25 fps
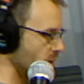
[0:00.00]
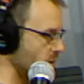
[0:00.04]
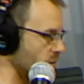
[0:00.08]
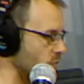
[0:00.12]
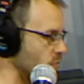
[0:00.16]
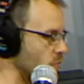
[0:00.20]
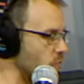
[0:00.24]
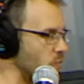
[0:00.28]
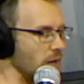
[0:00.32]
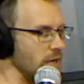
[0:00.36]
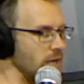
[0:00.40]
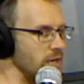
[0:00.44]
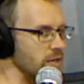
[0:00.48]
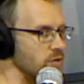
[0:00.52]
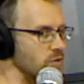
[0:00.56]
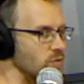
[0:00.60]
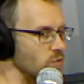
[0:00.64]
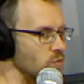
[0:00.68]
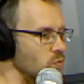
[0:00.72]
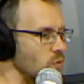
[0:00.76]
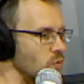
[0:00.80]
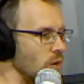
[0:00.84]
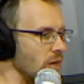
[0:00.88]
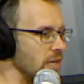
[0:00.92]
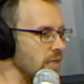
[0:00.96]
Right,
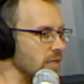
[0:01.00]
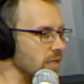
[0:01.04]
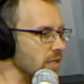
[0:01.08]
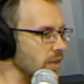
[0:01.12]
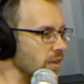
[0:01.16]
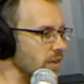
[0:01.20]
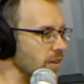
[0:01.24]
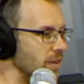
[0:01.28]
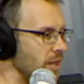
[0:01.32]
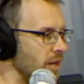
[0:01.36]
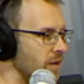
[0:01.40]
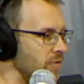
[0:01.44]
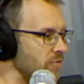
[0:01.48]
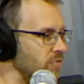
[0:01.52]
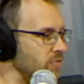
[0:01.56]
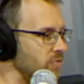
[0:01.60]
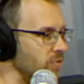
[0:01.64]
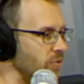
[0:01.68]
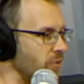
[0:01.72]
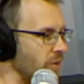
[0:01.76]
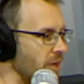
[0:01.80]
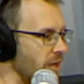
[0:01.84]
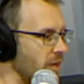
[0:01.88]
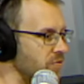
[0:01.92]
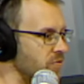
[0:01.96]
right, left,
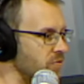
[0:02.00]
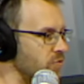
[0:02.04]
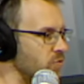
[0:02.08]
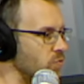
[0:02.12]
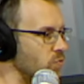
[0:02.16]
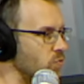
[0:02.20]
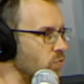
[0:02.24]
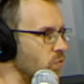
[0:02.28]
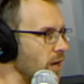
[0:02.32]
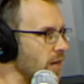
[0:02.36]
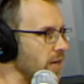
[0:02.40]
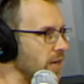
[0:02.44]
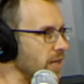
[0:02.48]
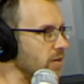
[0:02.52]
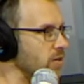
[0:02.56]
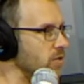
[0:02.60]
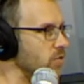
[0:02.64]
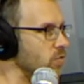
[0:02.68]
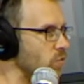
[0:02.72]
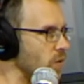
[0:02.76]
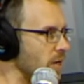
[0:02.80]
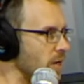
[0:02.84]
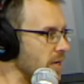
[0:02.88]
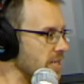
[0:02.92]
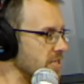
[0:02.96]
left, right,
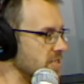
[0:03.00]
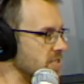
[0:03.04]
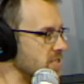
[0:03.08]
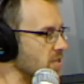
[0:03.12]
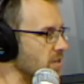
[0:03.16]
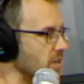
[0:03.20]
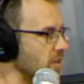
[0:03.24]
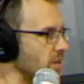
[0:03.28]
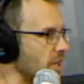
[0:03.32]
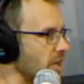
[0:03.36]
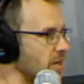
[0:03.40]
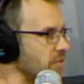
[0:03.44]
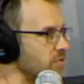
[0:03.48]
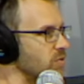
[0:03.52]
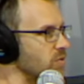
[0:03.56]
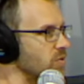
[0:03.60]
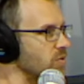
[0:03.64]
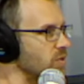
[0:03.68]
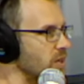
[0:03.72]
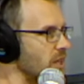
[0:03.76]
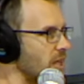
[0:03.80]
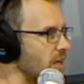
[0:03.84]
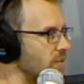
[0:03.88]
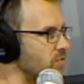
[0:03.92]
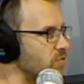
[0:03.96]
rest. Left,
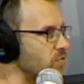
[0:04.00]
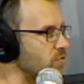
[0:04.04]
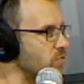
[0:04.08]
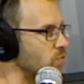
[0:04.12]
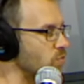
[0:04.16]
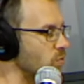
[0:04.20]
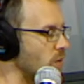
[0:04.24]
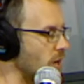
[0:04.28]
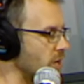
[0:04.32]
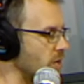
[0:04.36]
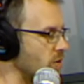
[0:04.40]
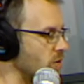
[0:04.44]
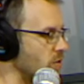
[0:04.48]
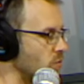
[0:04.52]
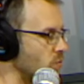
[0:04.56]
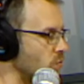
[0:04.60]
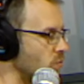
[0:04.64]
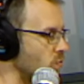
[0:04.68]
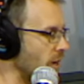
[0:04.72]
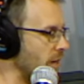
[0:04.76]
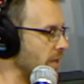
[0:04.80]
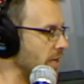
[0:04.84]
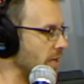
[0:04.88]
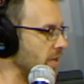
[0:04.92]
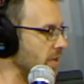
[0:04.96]
left, right,
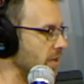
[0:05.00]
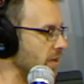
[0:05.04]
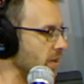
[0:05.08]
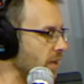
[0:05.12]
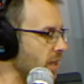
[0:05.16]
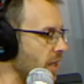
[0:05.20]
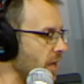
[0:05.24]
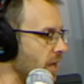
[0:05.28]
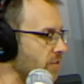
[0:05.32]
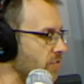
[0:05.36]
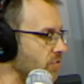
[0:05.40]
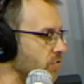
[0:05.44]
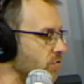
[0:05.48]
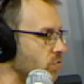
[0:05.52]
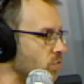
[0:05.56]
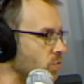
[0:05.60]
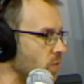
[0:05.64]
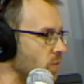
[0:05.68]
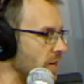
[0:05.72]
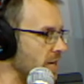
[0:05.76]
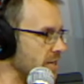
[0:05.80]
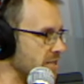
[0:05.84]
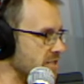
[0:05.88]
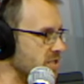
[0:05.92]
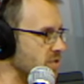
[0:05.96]
right, left,
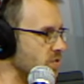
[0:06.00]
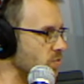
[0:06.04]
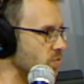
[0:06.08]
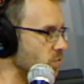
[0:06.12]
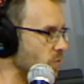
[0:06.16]
rest.